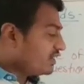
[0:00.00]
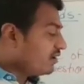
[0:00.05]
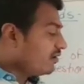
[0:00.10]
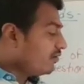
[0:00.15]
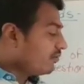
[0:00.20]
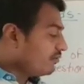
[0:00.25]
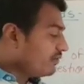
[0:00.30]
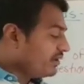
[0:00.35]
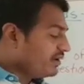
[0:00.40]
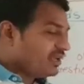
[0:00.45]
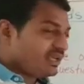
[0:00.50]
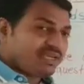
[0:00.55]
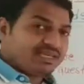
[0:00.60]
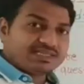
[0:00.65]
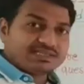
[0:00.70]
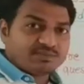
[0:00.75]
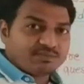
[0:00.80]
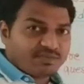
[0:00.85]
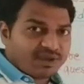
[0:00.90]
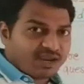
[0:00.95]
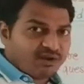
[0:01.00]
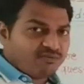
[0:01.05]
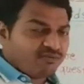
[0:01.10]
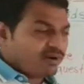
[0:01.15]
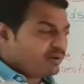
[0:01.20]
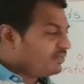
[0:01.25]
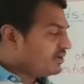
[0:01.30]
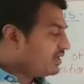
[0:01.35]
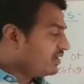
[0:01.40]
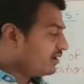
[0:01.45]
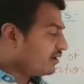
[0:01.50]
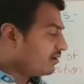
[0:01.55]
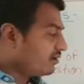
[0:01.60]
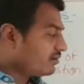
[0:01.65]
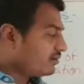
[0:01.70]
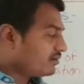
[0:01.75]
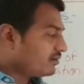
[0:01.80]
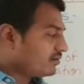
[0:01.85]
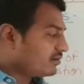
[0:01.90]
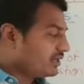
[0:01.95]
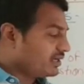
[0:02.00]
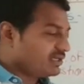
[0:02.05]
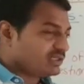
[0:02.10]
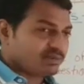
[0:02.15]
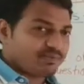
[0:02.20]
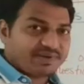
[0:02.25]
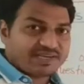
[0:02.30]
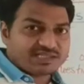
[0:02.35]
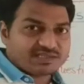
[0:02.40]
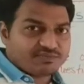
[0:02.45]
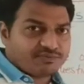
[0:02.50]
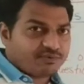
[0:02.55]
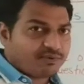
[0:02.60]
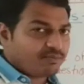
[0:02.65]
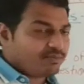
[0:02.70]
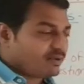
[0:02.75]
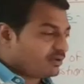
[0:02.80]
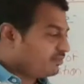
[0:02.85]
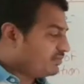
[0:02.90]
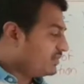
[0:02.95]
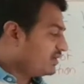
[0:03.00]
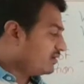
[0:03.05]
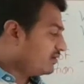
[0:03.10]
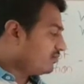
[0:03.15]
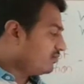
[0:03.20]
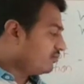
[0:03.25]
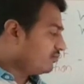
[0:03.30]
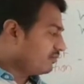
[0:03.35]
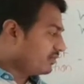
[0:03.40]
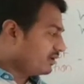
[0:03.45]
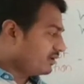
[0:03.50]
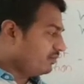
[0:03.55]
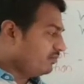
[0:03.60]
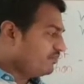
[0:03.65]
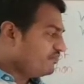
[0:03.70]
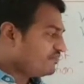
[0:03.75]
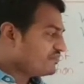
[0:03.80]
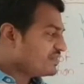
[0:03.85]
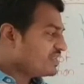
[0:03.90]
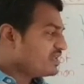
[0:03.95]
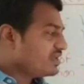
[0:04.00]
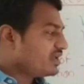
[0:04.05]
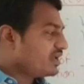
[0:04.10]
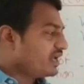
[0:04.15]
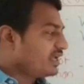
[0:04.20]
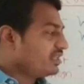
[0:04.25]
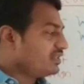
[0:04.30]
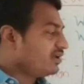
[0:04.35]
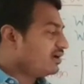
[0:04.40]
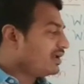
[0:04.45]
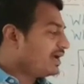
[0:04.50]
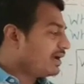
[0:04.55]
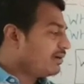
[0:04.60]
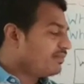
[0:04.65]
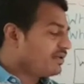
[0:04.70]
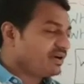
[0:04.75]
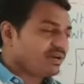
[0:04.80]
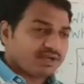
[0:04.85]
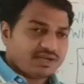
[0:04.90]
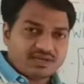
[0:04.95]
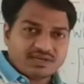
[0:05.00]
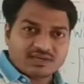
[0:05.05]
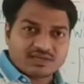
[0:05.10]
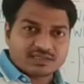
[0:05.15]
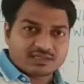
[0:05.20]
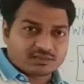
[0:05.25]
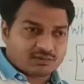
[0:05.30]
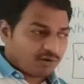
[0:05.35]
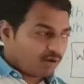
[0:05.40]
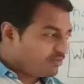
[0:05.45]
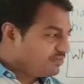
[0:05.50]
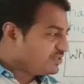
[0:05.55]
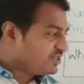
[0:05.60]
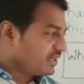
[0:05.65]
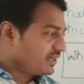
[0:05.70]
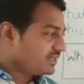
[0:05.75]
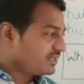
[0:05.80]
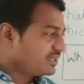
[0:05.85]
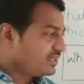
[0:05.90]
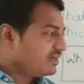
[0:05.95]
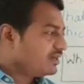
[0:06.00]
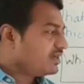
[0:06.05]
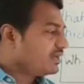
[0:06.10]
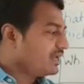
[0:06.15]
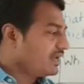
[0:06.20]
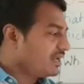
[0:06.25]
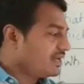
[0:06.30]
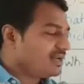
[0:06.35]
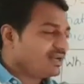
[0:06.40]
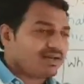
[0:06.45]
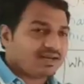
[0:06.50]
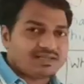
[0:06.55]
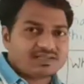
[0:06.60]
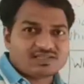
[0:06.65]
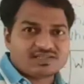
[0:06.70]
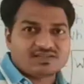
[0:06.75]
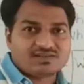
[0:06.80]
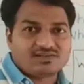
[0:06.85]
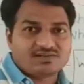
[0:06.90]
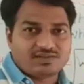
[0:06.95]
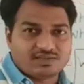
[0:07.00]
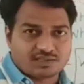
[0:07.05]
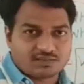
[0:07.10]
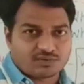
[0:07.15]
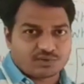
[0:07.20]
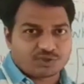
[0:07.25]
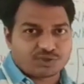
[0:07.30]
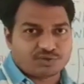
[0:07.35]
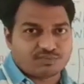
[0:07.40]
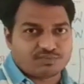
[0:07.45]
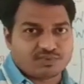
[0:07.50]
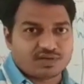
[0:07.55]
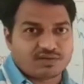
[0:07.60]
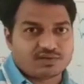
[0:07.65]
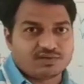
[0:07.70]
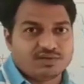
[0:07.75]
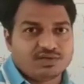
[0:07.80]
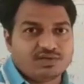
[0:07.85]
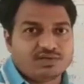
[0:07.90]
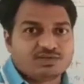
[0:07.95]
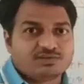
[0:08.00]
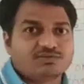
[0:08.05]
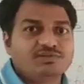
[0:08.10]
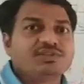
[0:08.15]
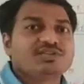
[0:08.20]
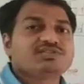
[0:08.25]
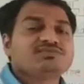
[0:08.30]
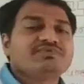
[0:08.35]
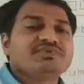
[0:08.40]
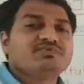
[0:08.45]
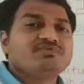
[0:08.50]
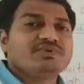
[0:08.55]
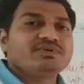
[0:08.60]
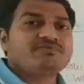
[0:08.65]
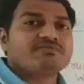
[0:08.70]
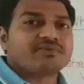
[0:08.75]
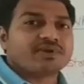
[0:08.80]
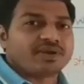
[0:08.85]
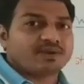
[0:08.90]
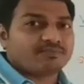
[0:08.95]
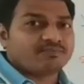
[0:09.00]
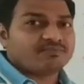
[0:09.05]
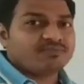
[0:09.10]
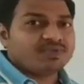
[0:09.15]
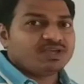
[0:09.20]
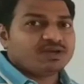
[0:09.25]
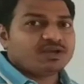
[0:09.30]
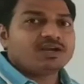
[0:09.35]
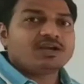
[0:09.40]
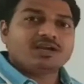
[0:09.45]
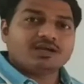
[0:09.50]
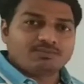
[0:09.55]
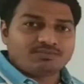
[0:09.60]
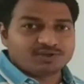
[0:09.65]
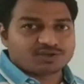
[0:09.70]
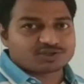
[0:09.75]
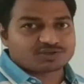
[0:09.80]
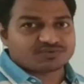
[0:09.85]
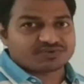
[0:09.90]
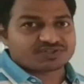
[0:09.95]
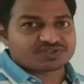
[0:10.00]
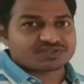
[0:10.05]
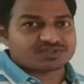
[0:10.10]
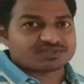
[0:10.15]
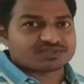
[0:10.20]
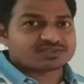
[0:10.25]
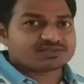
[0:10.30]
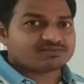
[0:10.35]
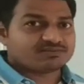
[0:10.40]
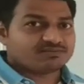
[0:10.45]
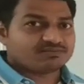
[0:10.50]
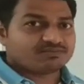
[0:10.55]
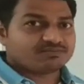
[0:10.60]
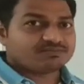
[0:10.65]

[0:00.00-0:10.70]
Read is main verb here, that is base form of the verb. In the library is object, and at last this question mark. So in this way we frame WH questions.